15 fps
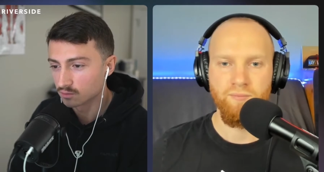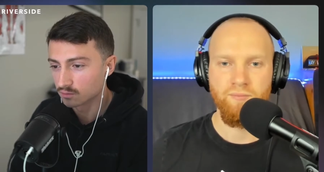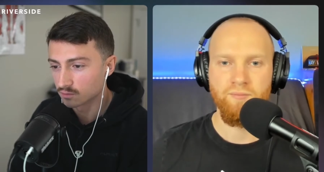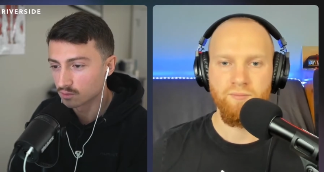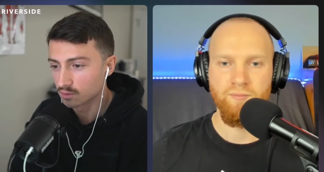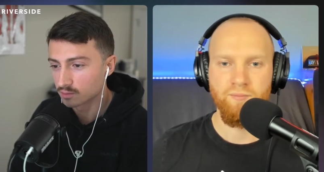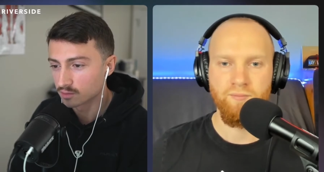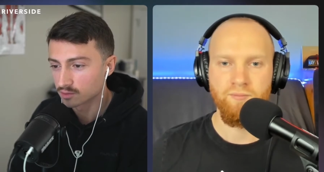
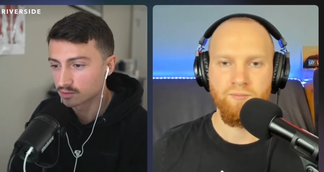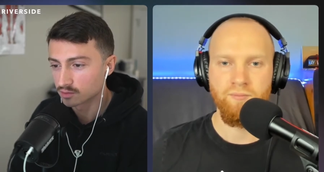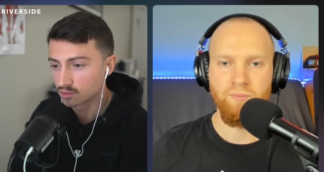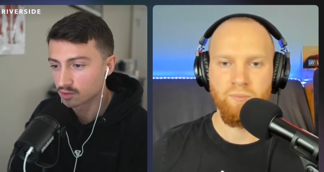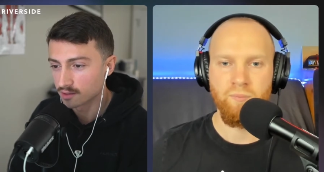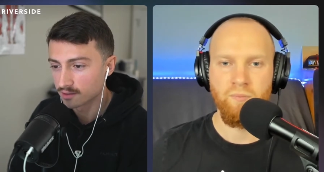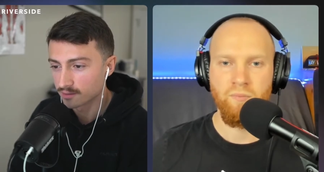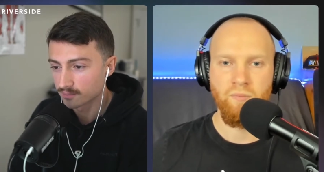Speaker 1: for personal
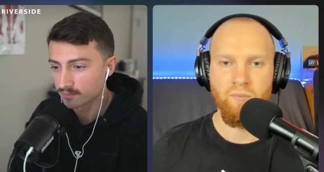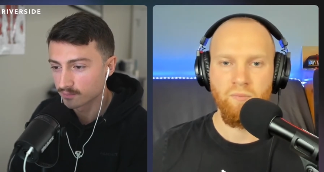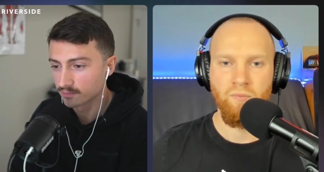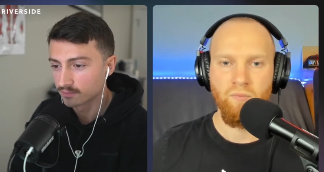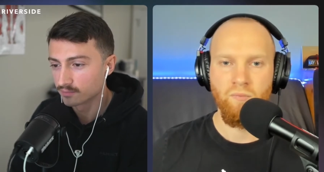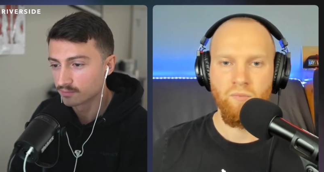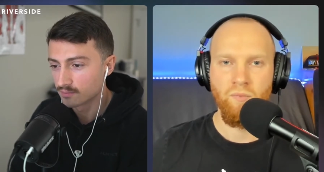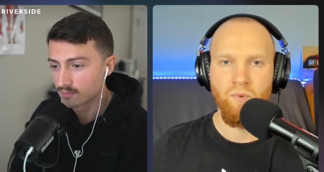training?
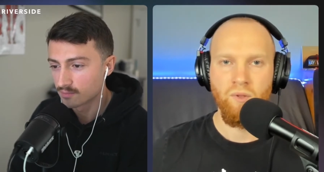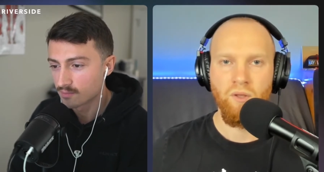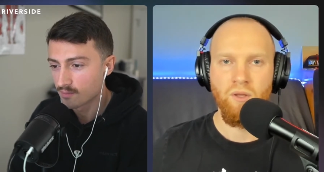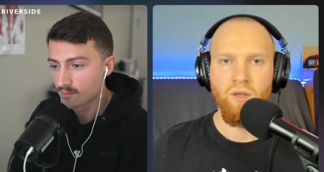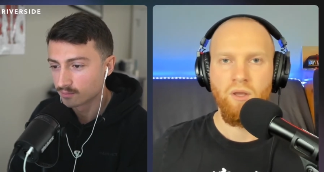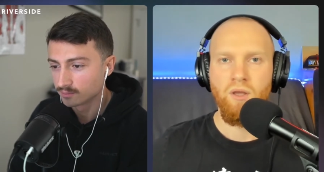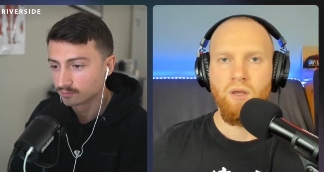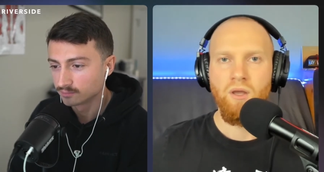
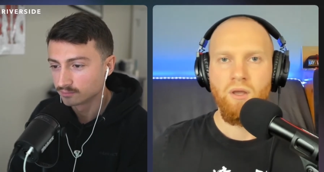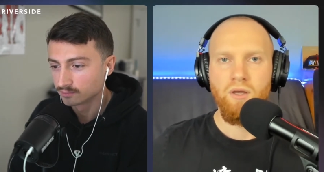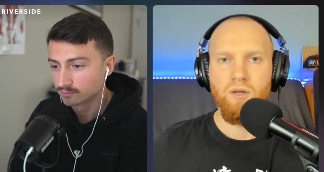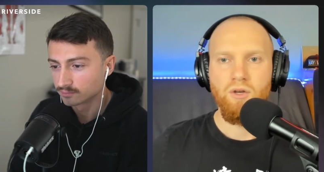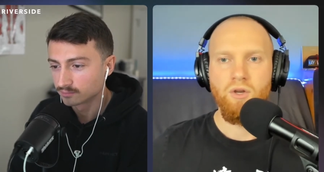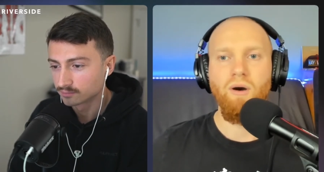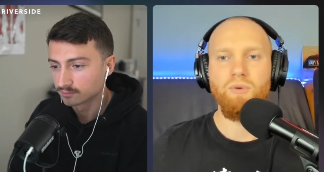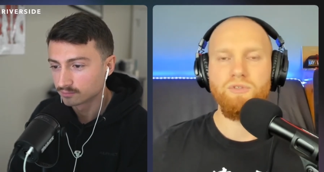
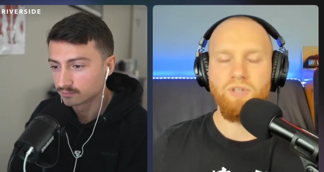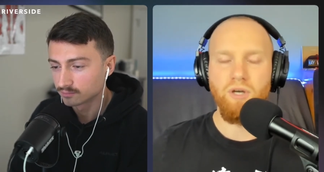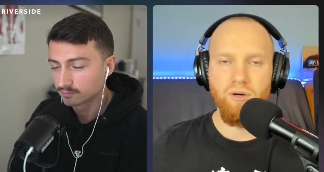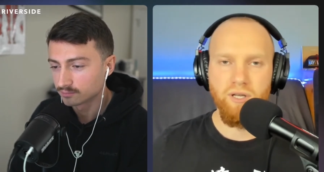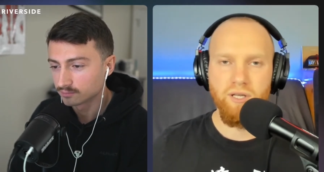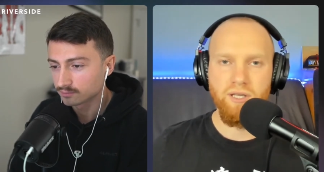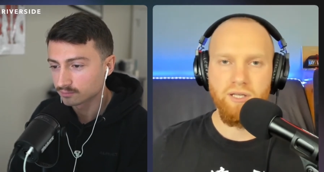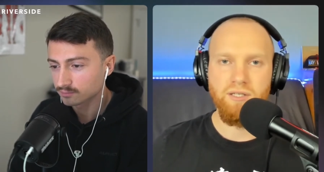
Speaker 2: No, I was
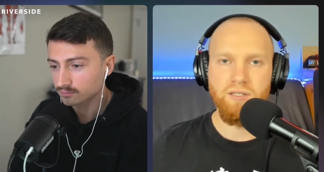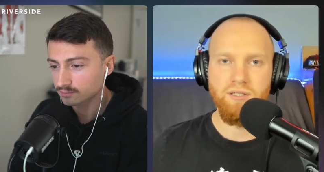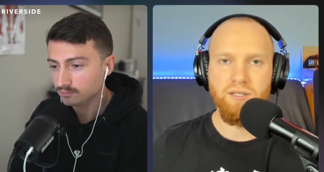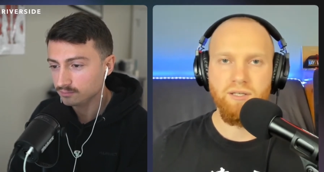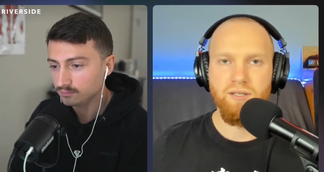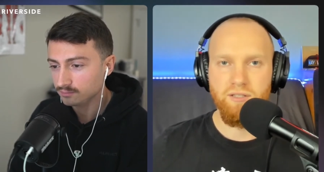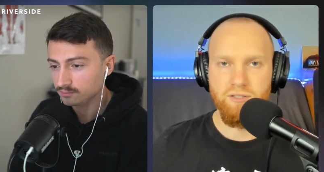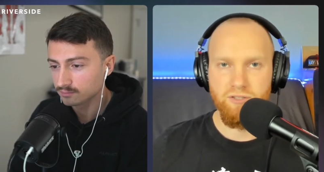already in
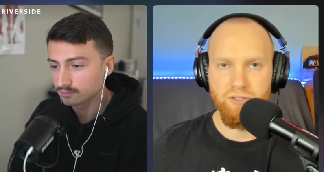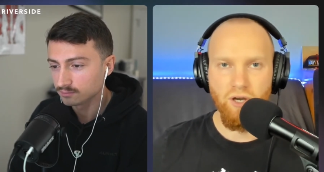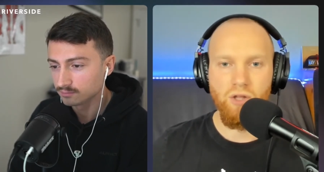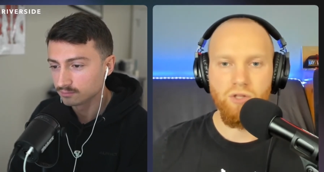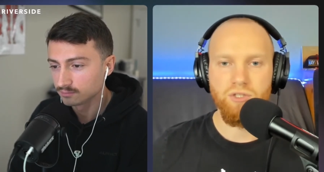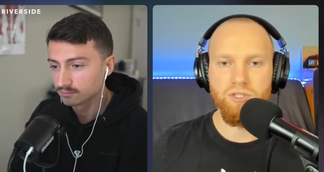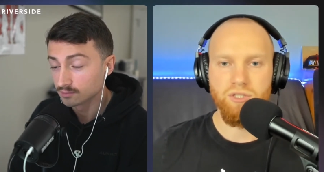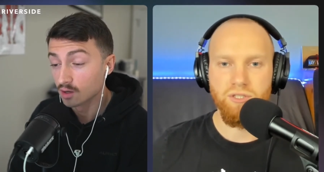
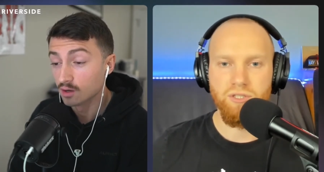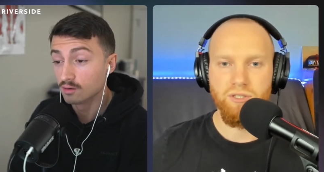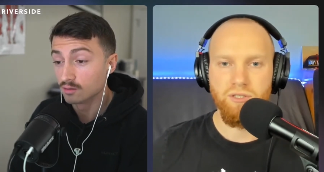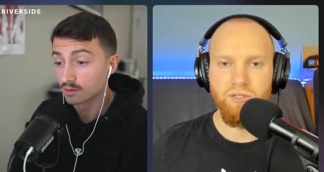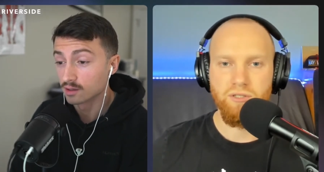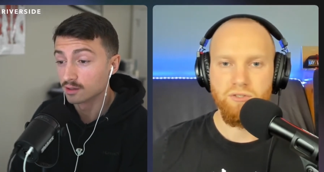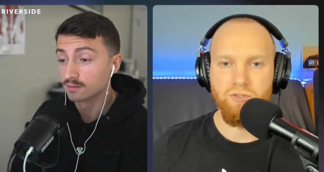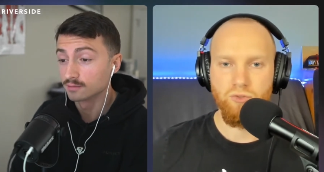kinesiology oh,
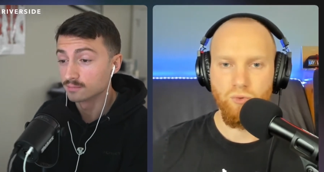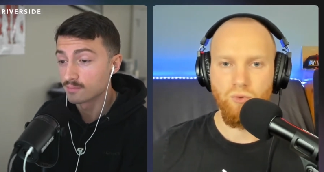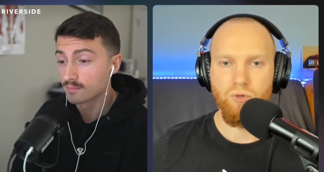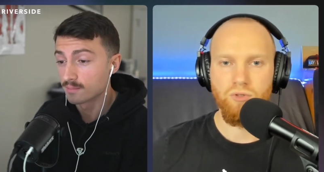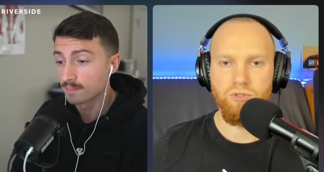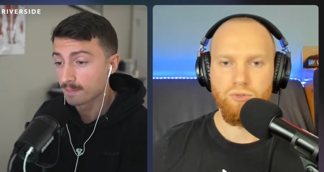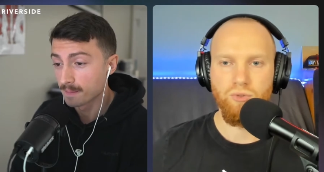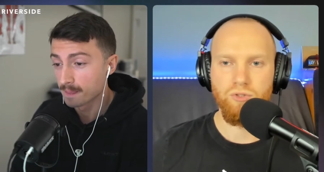okay.
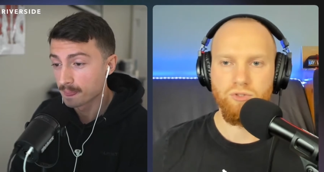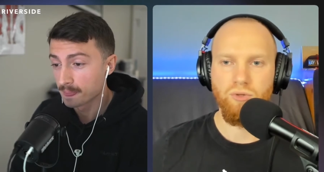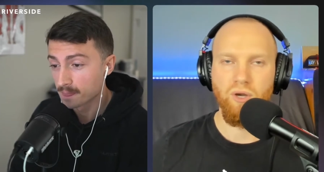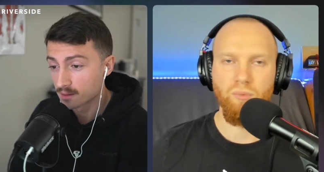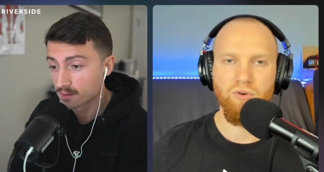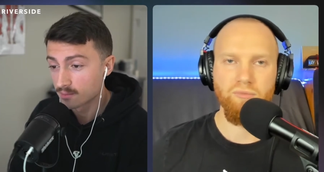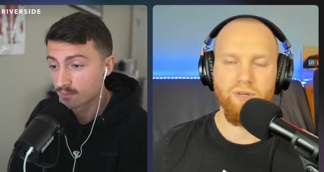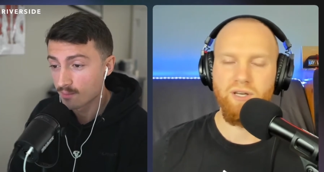school, so so
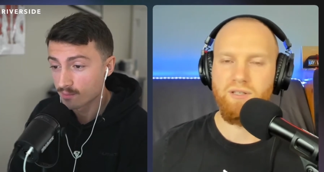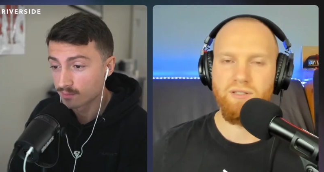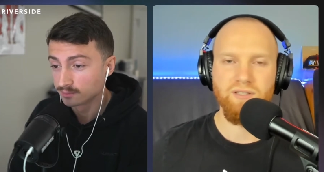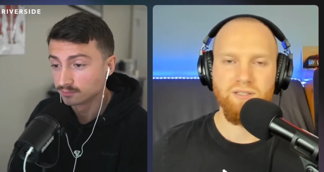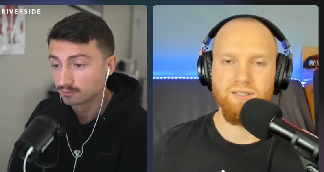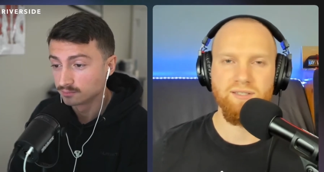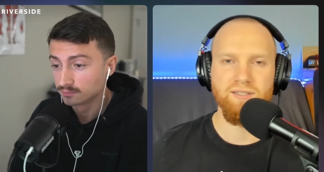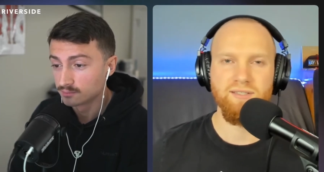I would have been
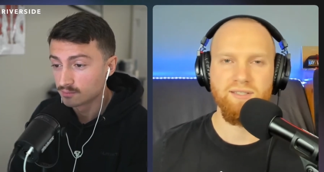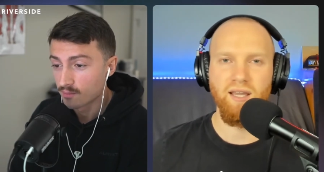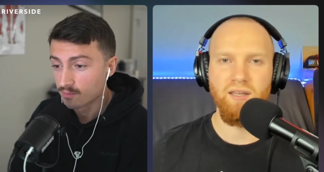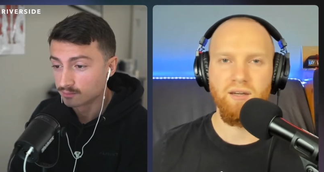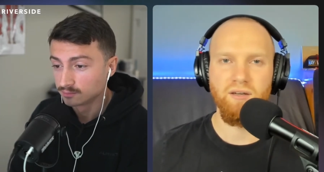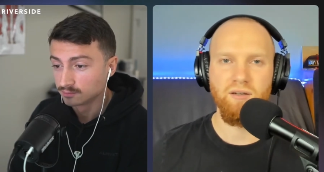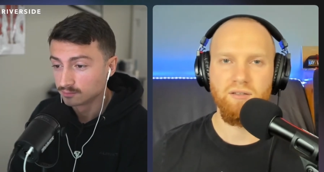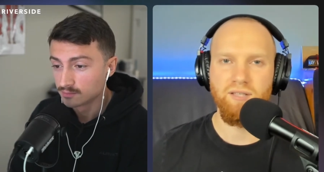in
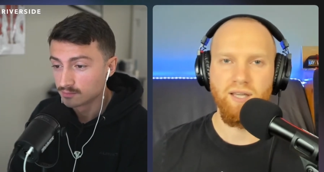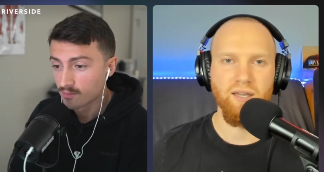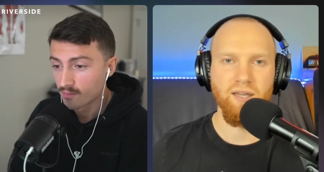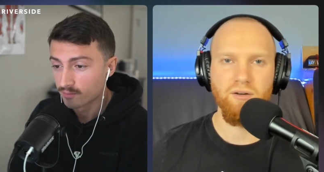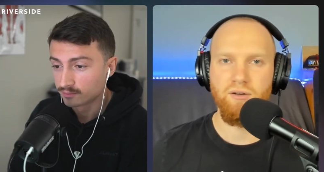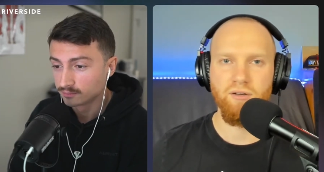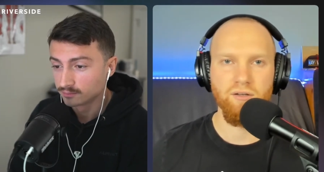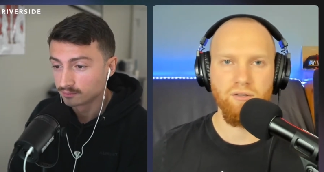second
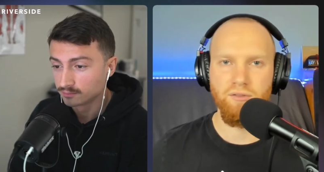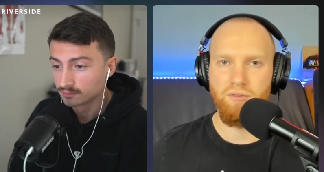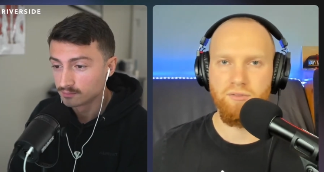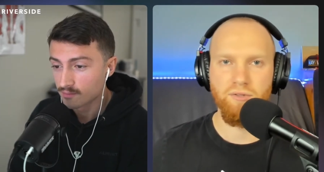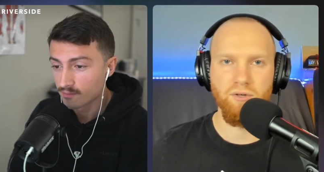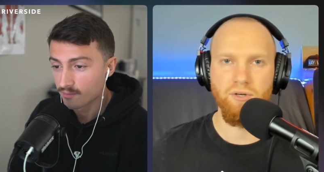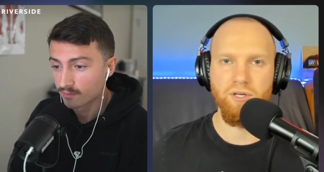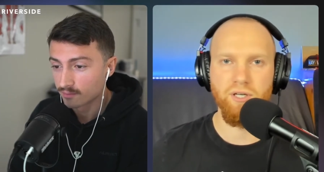second or
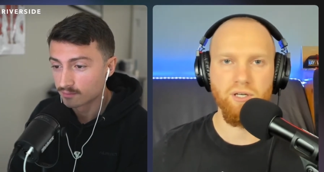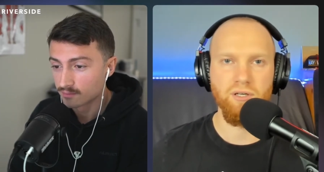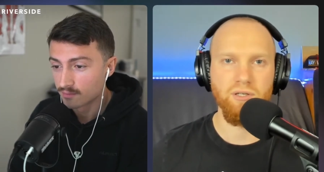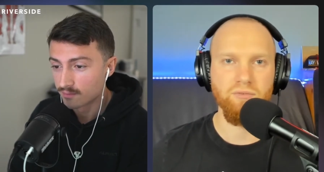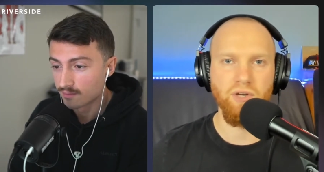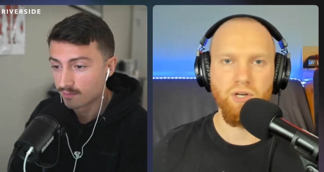third year